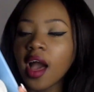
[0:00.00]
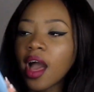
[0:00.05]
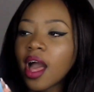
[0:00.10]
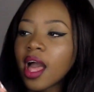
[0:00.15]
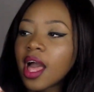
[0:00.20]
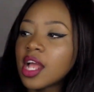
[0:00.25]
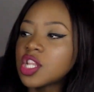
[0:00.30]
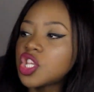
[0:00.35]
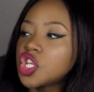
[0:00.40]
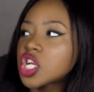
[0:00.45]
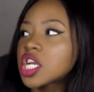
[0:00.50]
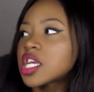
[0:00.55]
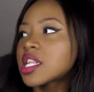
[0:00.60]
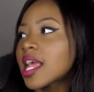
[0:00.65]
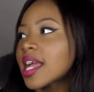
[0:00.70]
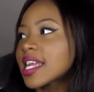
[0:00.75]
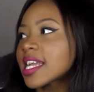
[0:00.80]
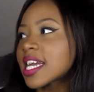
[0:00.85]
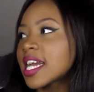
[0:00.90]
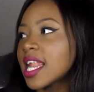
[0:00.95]
and you can
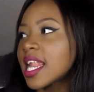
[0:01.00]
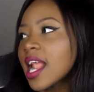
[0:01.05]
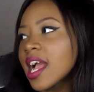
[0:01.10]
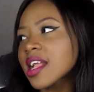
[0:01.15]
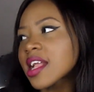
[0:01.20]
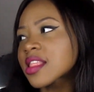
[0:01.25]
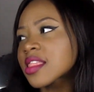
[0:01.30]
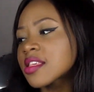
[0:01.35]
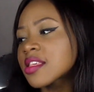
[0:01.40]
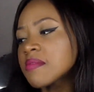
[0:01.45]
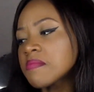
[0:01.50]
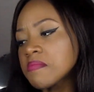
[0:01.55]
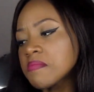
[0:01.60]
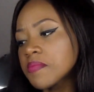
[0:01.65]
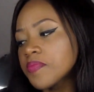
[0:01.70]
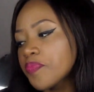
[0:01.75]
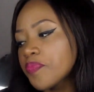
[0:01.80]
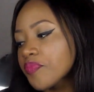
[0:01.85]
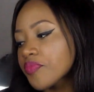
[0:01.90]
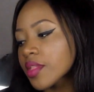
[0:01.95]
like collect them.
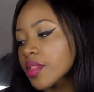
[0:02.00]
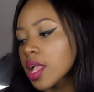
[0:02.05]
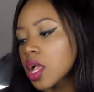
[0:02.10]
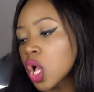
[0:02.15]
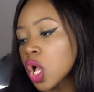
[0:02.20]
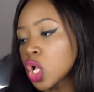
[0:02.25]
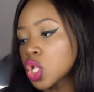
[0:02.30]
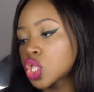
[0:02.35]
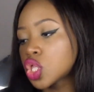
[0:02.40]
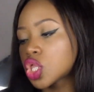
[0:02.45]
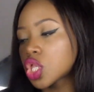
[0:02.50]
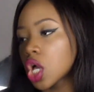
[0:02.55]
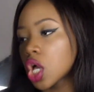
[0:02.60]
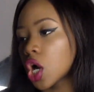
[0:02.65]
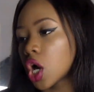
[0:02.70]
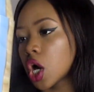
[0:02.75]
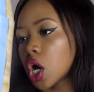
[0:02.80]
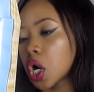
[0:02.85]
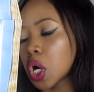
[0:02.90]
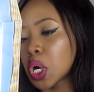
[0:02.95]

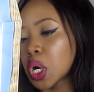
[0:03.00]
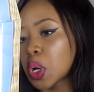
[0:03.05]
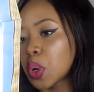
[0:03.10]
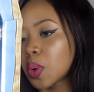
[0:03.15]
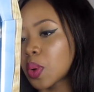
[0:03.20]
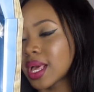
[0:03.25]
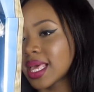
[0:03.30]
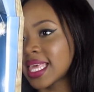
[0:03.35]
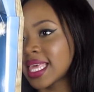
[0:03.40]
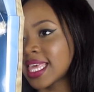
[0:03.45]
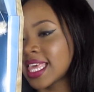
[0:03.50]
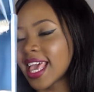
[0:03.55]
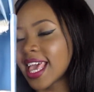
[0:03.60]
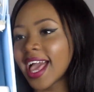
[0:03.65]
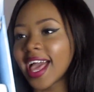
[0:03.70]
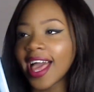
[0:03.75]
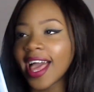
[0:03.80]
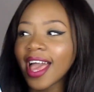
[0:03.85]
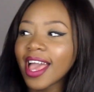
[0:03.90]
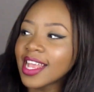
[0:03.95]
So
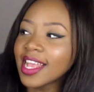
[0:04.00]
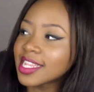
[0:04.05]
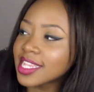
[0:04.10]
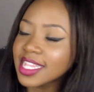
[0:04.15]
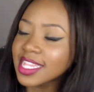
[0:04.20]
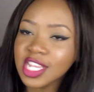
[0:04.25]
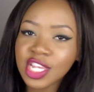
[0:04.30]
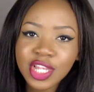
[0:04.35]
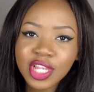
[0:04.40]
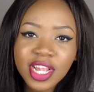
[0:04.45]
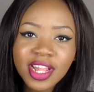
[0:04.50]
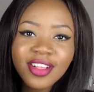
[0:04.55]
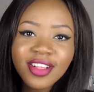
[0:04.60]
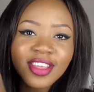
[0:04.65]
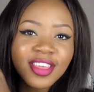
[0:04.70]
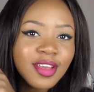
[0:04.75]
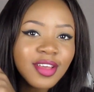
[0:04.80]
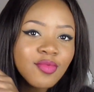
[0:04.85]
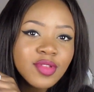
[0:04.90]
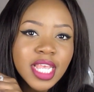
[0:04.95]
yeah, it's just a
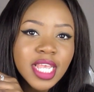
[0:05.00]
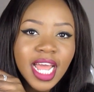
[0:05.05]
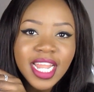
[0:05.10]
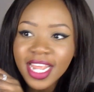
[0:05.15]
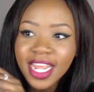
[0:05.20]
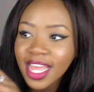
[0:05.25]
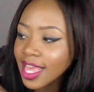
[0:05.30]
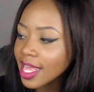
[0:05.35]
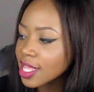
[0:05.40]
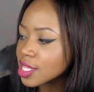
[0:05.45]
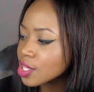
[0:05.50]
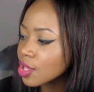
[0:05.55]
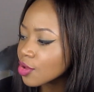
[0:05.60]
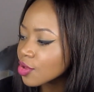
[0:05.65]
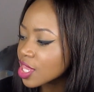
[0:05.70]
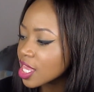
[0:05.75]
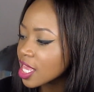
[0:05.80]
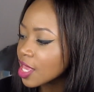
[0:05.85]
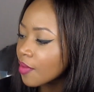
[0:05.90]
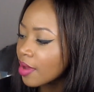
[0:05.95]
little cute teddy. It's so
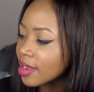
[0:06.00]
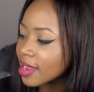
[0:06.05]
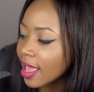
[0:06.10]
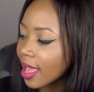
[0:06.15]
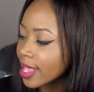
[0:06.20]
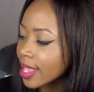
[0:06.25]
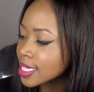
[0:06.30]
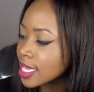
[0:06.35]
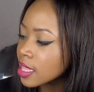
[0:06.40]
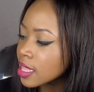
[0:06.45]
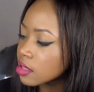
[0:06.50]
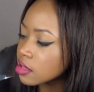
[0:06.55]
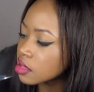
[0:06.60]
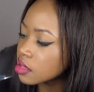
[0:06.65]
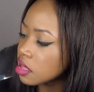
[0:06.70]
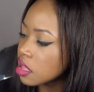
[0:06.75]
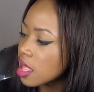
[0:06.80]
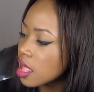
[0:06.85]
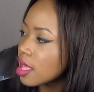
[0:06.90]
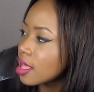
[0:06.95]
cute, and it has a
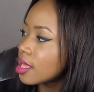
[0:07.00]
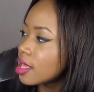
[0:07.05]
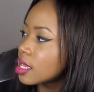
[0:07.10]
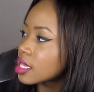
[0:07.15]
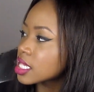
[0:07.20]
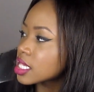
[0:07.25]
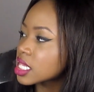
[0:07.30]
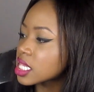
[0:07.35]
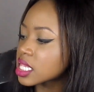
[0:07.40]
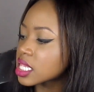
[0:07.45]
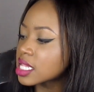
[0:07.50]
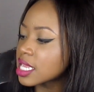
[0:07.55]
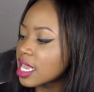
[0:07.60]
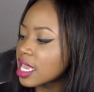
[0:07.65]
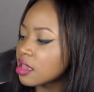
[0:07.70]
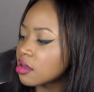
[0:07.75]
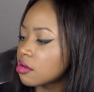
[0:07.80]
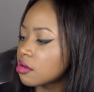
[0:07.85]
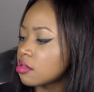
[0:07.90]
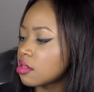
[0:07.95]
little
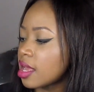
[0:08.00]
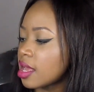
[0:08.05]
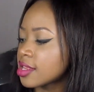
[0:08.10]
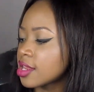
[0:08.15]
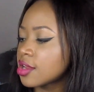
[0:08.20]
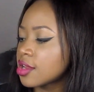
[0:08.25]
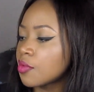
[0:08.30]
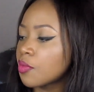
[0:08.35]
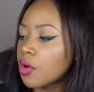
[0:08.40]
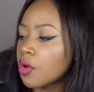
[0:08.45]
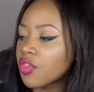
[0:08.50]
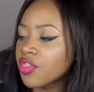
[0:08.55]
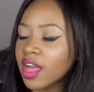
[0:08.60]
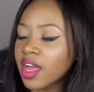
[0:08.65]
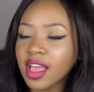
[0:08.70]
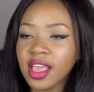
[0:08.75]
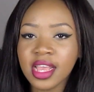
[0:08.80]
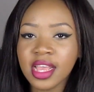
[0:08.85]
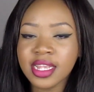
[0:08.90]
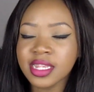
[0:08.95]
snail. I don't know what
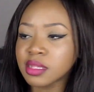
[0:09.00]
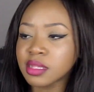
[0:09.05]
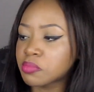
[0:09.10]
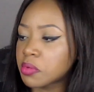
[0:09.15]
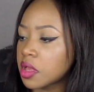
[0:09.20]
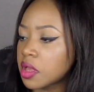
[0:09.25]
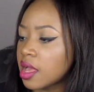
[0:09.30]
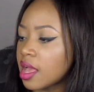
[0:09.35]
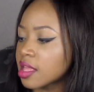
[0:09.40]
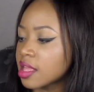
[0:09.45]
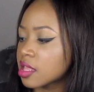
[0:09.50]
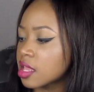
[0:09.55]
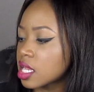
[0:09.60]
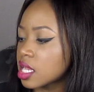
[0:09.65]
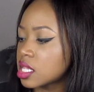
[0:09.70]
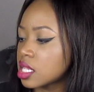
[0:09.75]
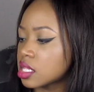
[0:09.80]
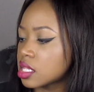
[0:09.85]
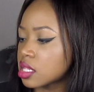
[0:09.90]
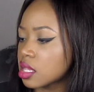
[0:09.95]
that is, but
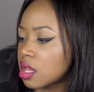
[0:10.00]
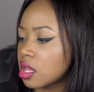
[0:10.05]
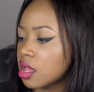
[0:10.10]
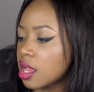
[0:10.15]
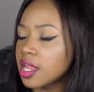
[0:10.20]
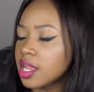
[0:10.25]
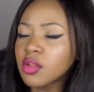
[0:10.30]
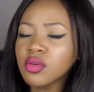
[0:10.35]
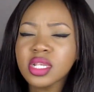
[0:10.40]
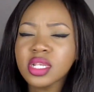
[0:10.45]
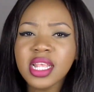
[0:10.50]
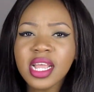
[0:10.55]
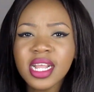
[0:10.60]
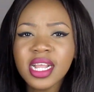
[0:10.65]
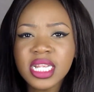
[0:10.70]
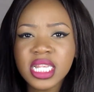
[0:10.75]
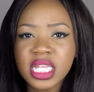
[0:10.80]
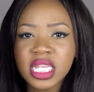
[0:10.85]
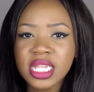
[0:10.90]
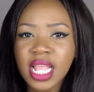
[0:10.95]
guess it's a, it looks
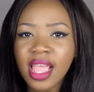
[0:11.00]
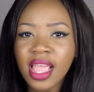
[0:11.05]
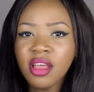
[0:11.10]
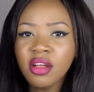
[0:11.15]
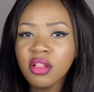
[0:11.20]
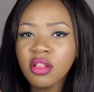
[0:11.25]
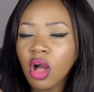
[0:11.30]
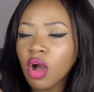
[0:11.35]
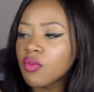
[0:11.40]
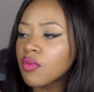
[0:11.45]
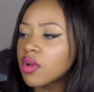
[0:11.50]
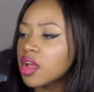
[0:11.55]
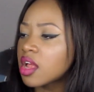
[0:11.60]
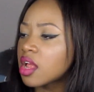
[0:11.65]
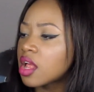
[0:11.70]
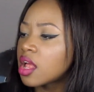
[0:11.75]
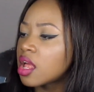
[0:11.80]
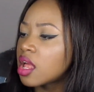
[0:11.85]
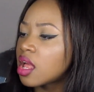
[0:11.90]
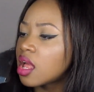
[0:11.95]
like a snail or
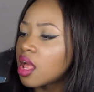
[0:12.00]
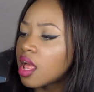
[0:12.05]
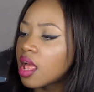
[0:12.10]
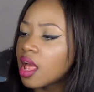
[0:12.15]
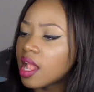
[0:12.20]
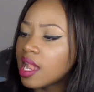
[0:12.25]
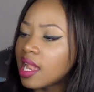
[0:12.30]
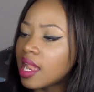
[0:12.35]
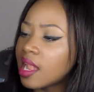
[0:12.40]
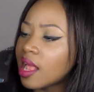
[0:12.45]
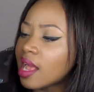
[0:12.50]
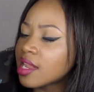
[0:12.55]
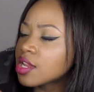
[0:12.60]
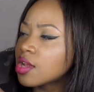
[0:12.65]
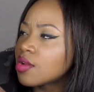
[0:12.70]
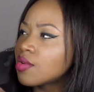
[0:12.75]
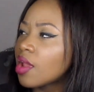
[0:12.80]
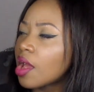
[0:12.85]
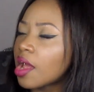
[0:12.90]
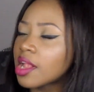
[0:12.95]
a, I
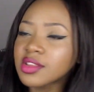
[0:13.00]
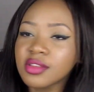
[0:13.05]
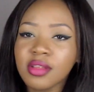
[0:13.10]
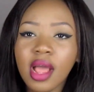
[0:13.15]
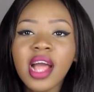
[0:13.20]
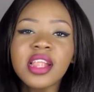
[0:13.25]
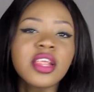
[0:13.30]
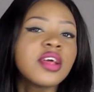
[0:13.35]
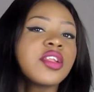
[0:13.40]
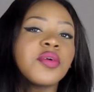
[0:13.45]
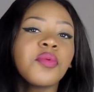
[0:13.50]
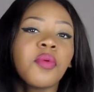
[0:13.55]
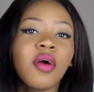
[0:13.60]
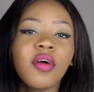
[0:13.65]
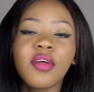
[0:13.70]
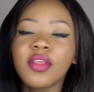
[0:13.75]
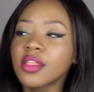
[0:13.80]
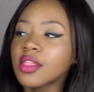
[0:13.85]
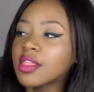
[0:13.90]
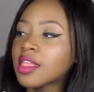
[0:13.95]
don't know
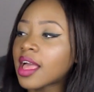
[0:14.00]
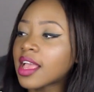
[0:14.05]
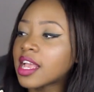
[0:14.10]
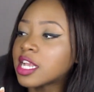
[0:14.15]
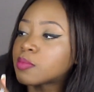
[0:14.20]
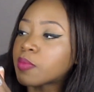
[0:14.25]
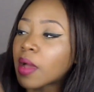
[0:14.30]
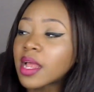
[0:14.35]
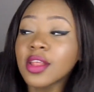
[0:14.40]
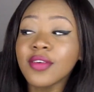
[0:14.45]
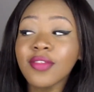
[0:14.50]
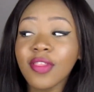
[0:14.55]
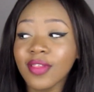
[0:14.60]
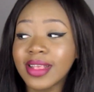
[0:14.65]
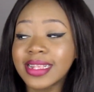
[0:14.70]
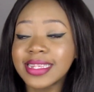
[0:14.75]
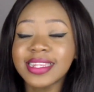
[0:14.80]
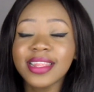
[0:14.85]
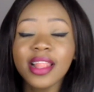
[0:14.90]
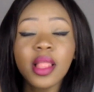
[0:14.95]
what that is, but I know that
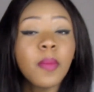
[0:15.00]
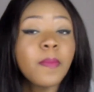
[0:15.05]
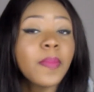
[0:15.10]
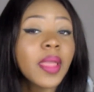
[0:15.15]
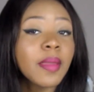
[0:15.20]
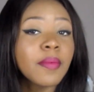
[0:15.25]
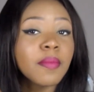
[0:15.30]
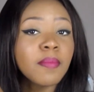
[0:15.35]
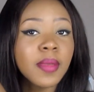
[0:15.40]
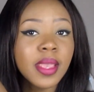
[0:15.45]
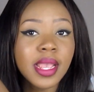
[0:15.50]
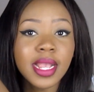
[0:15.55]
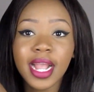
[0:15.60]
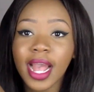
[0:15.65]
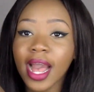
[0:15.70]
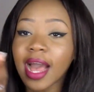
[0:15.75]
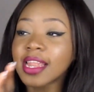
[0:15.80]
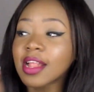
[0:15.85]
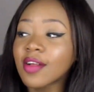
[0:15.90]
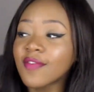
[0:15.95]
this is a little baby
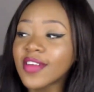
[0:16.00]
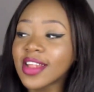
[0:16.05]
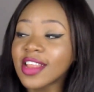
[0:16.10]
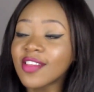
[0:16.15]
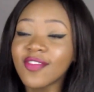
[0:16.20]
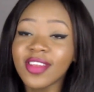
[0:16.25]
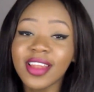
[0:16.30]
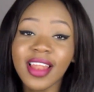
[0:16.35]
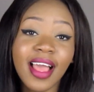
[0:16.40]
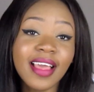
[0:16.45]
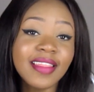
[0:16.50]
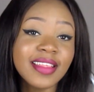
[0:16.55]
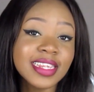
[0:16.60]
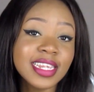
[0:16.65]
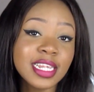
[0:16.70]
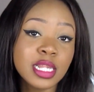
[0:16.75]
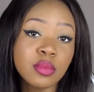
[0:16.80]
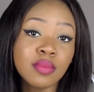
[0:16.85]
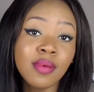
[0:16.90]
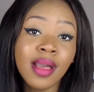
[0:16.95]
meerkat, and I really, really like
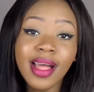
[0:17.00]
this as